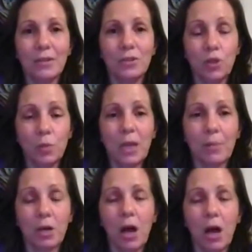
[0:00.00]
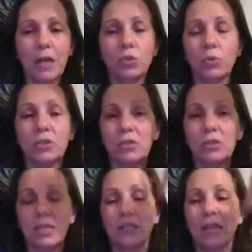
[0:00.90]
you become a conduit to
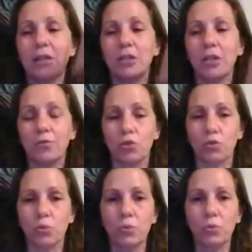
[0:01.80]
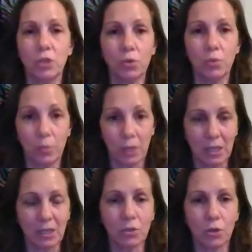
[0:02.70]
send that love through you
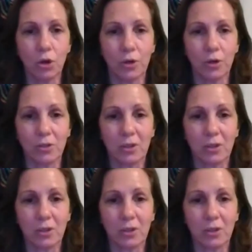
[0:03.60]
into earth,